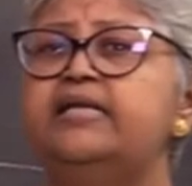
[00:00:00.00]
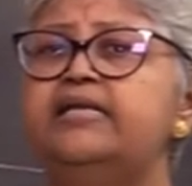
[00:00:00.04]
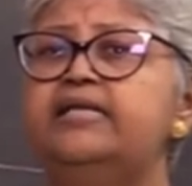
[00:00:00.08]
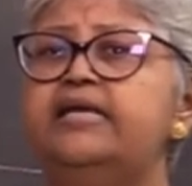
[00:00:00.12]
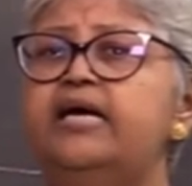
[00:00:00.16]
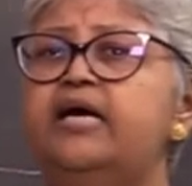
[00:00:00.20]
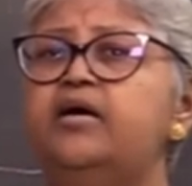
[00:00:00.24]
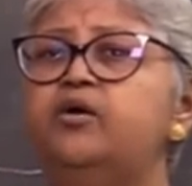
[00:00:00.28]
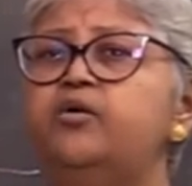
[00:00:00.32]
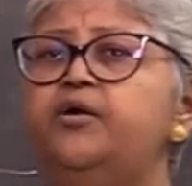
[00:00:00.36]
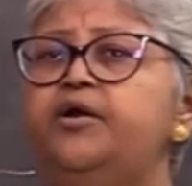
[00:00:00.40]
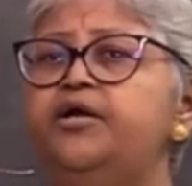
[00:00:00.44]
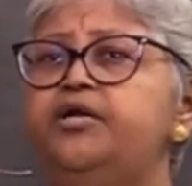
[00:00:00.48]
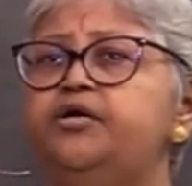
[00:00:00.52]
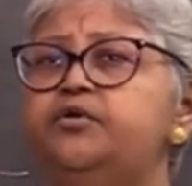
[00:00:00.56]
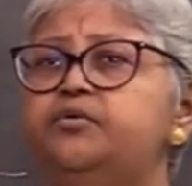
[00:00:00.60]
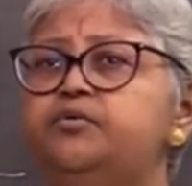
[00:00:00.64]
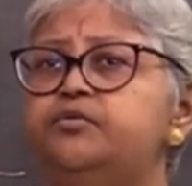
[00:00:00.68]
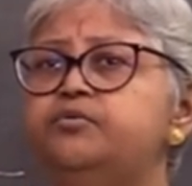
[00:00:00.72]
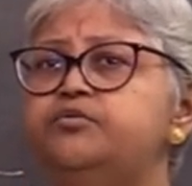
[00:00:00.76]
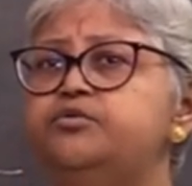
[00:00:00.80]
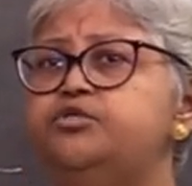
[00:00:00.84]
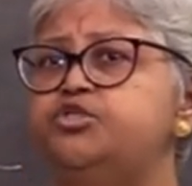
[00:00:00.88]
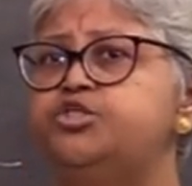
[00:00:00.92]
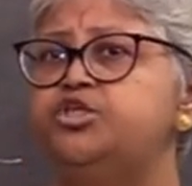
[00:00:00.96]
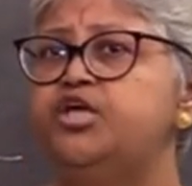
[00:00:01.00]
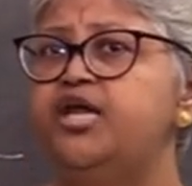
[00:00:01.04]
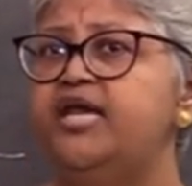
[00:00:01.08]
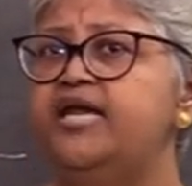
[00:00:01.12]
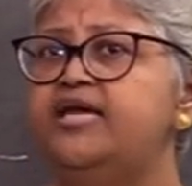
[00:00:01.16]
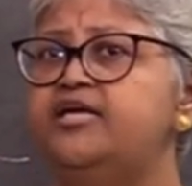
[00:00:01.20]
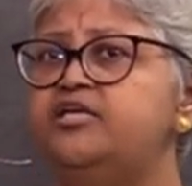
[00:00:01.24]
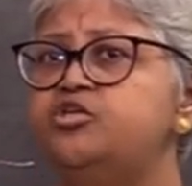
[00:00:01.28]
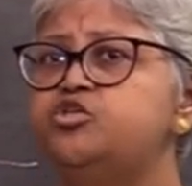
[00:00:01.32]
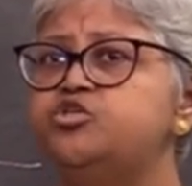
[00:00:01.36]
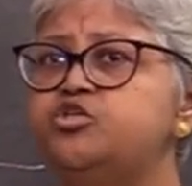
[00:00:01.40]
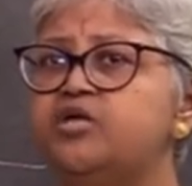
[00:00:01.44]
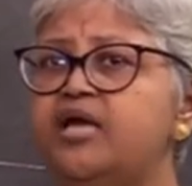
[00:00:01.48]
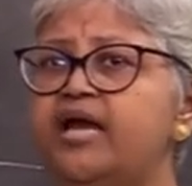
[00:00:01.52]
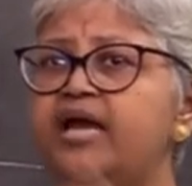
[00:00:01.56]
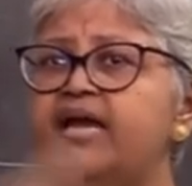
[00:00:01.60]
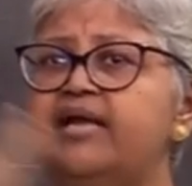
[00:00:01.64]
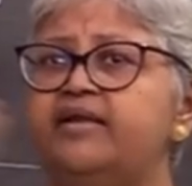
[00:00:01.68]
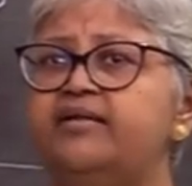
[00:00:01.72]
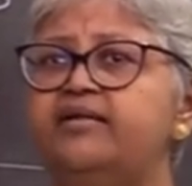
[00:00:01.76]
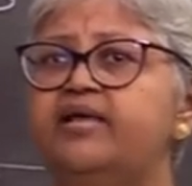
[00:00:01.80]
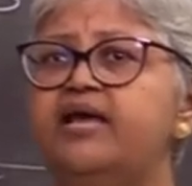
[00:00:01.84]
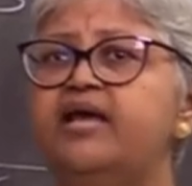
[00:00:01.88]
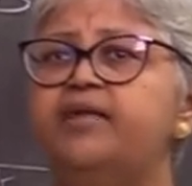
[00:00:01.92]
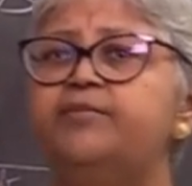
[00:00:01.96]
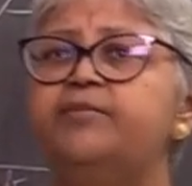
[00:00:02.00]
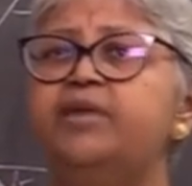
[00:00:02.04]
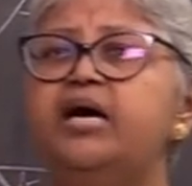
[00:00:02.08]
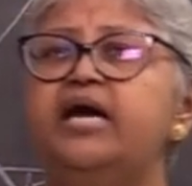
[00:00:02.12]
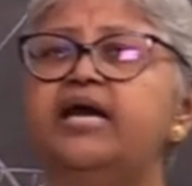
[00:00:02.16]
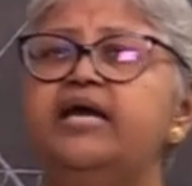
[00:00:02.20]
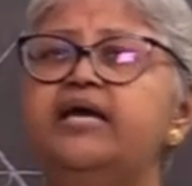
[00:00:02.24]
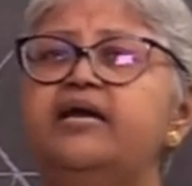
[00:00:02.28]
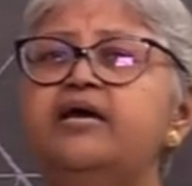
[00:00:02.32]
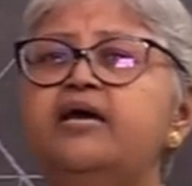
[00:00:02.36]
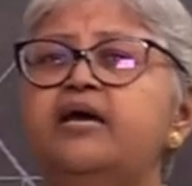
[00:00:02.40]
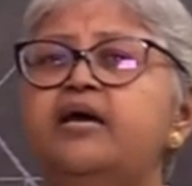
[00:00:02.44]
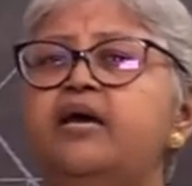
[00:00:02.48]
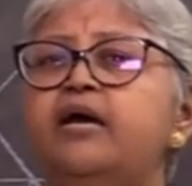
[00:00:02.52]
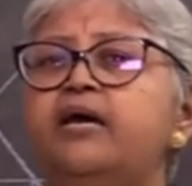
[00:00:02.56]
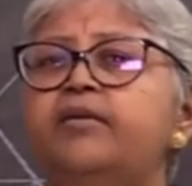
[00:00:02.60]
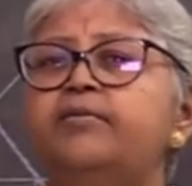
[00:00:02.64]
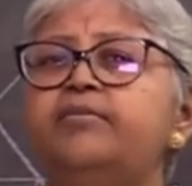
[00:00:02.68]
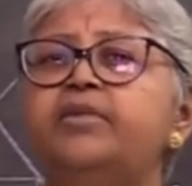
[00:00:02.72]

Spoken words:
they are going to change and thereby